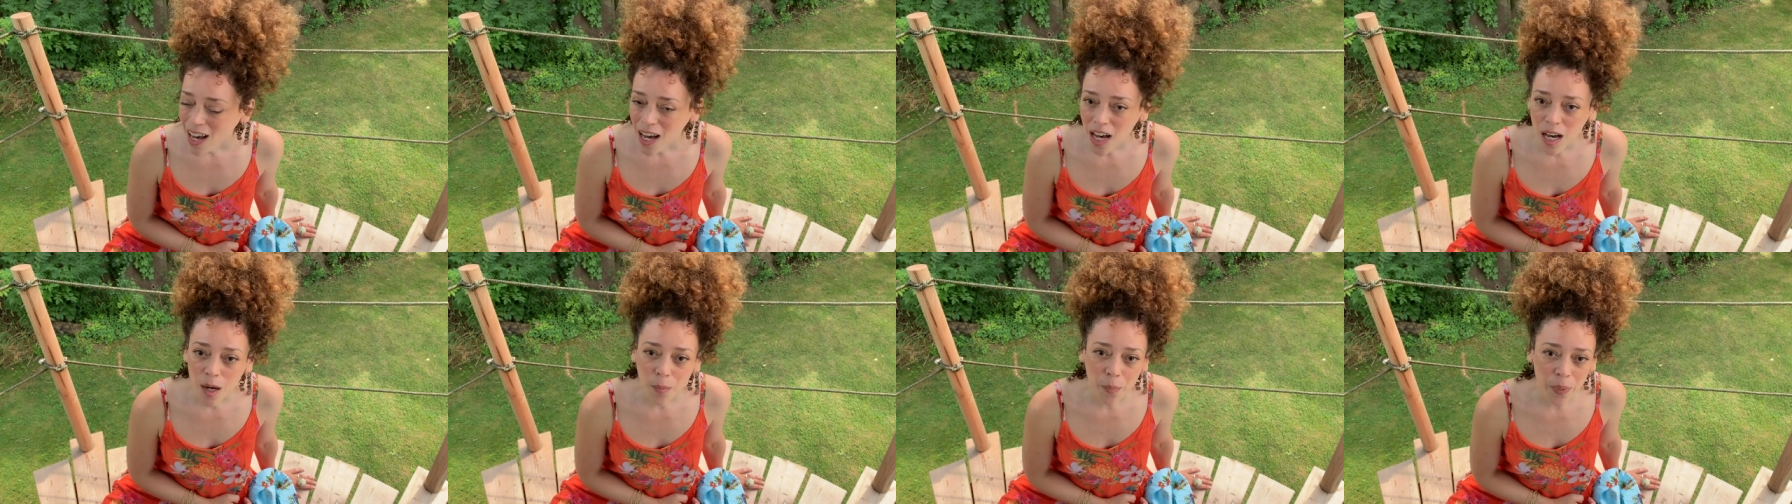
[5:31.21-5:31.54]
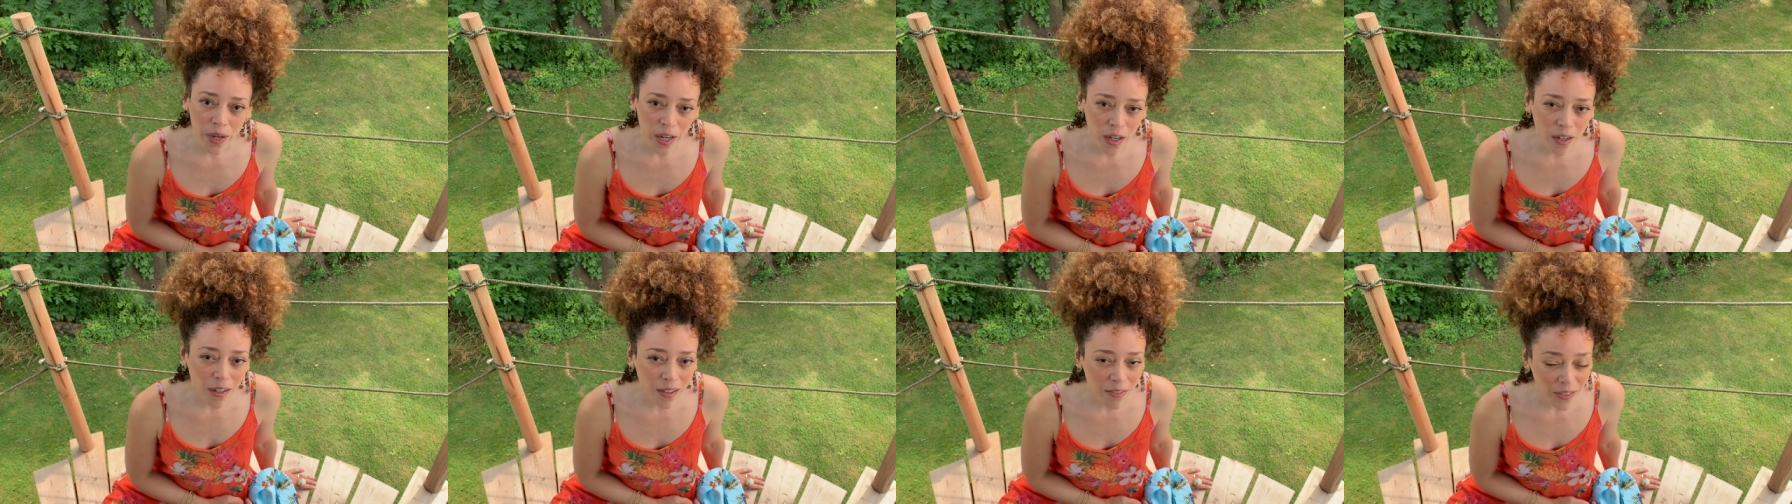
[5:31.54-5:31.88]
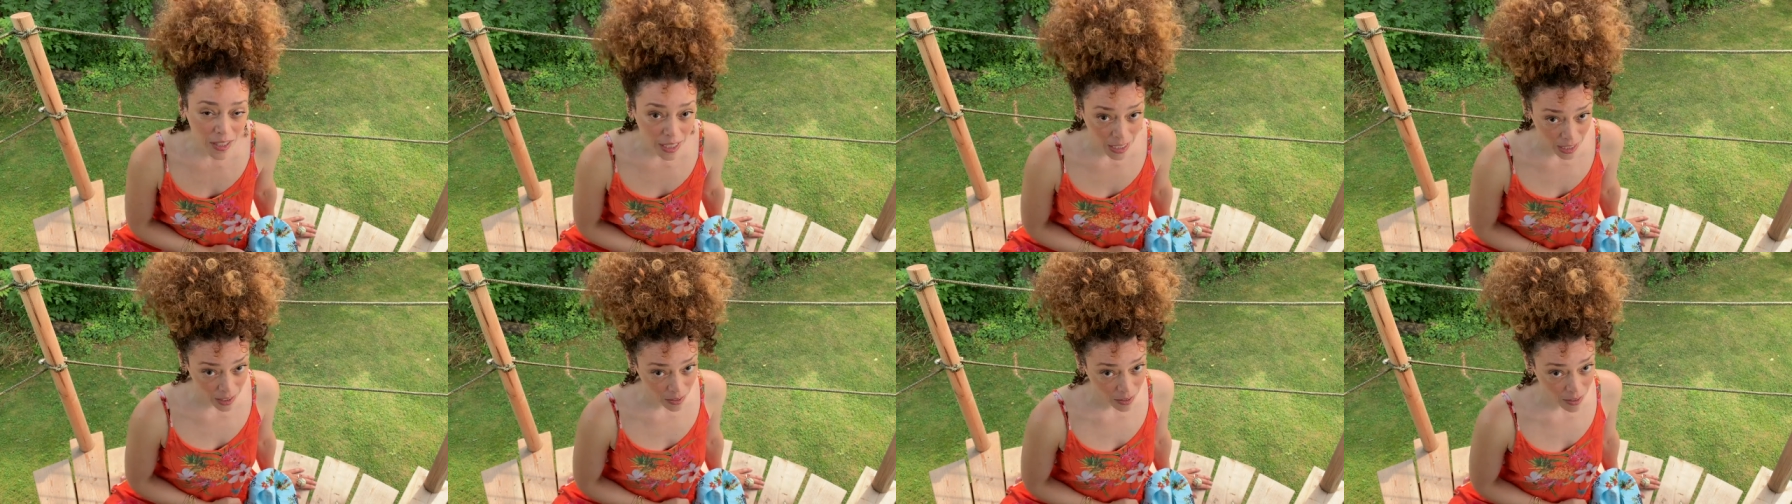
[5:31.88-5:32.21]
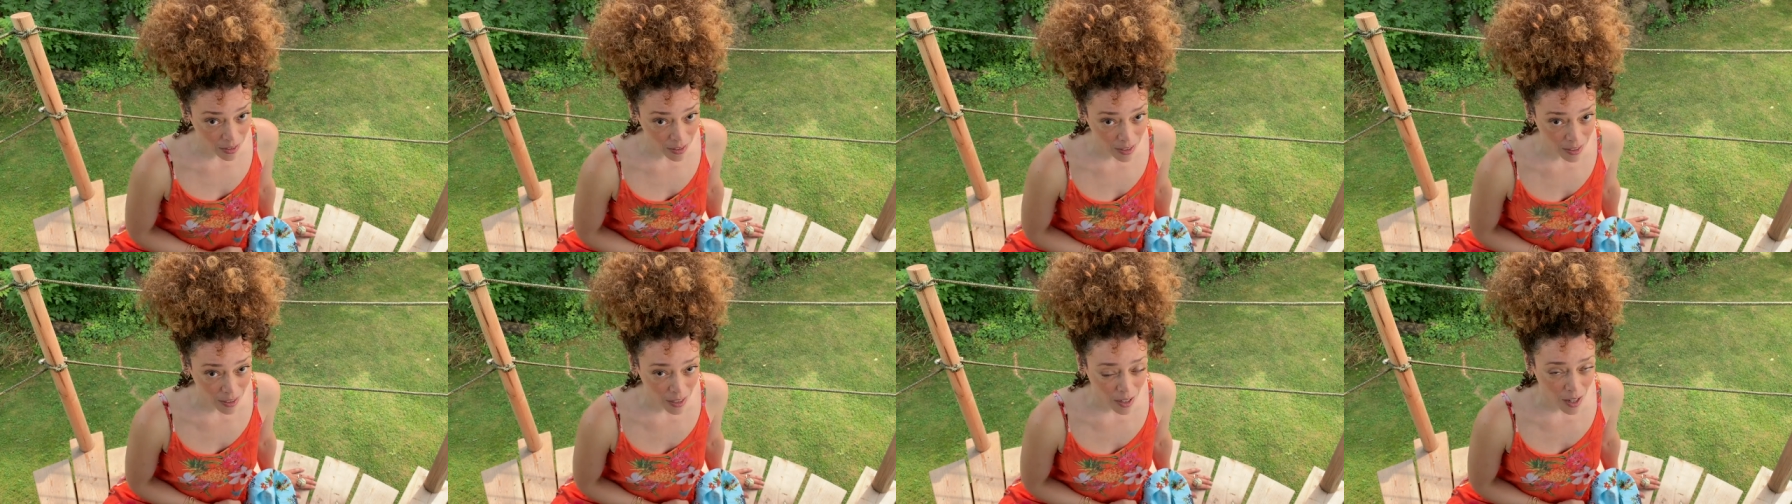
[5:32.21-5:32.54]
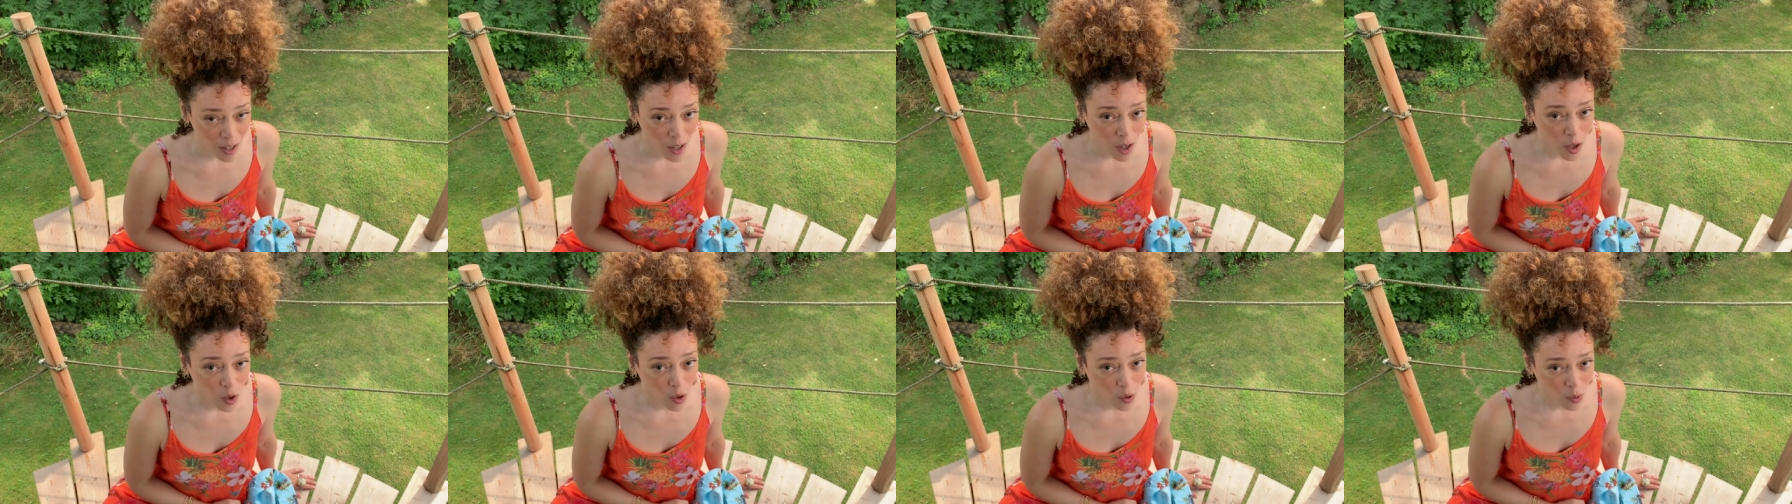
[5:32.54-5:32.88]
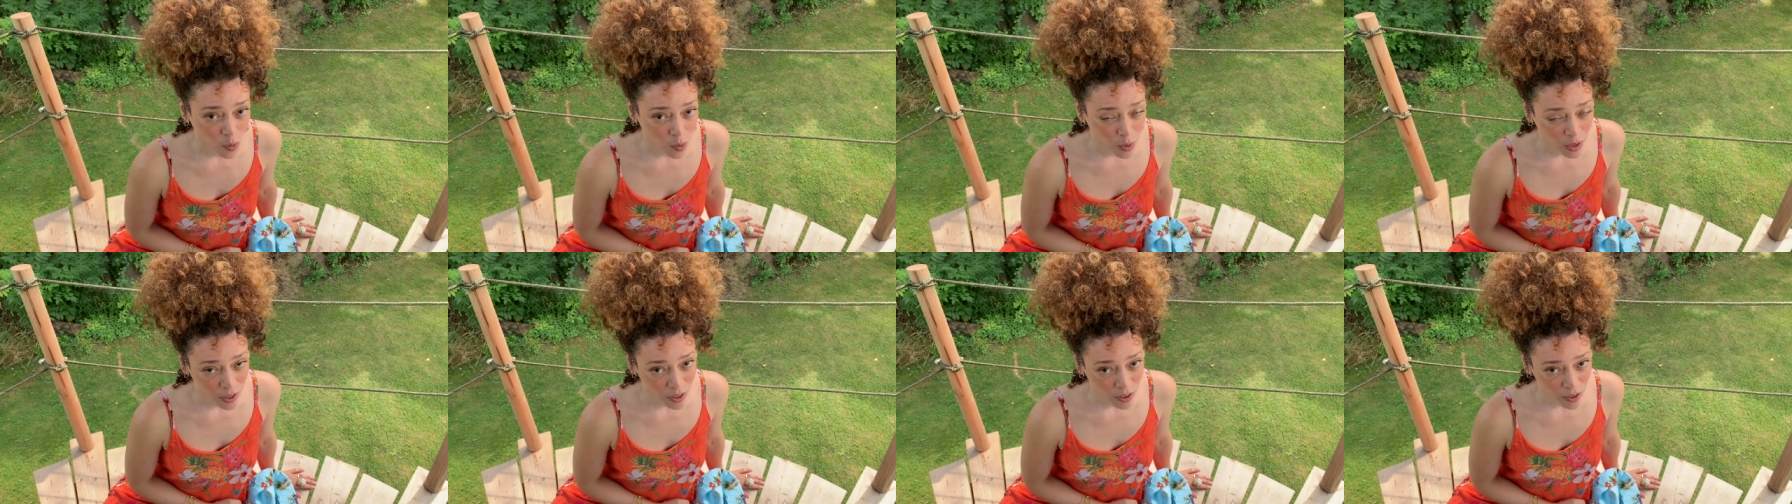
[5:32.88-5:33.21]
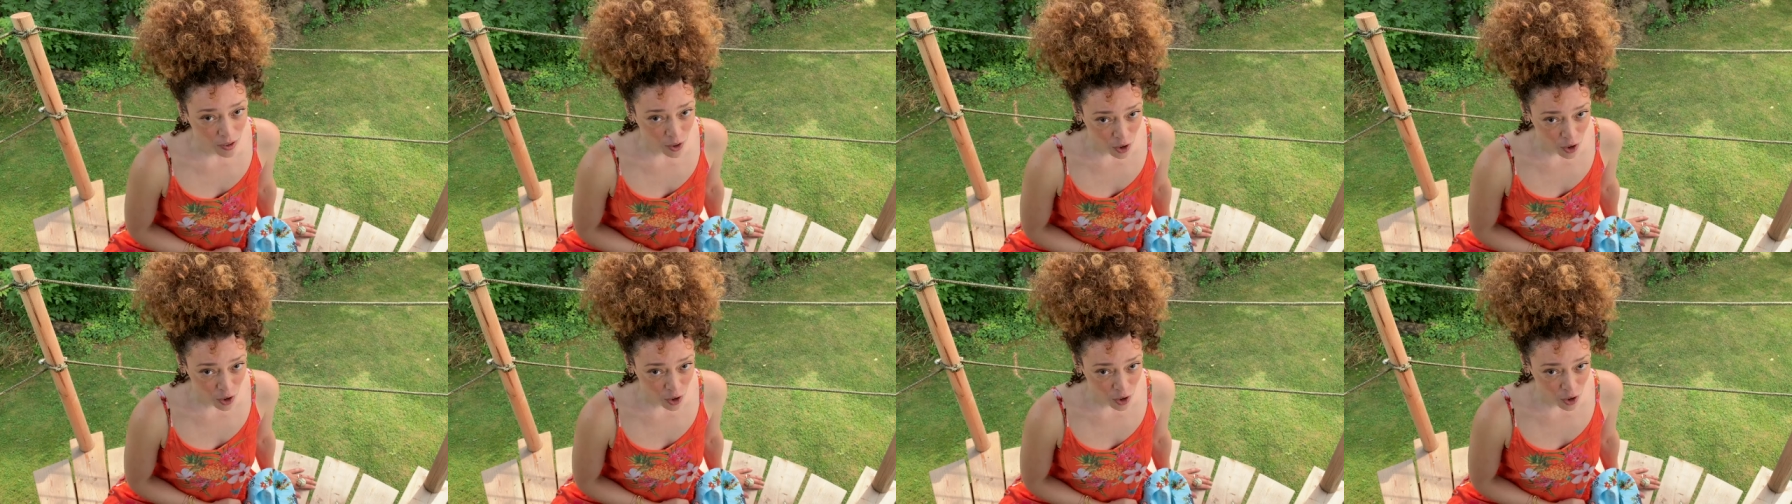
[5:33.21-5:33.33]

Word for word: a pair of heels with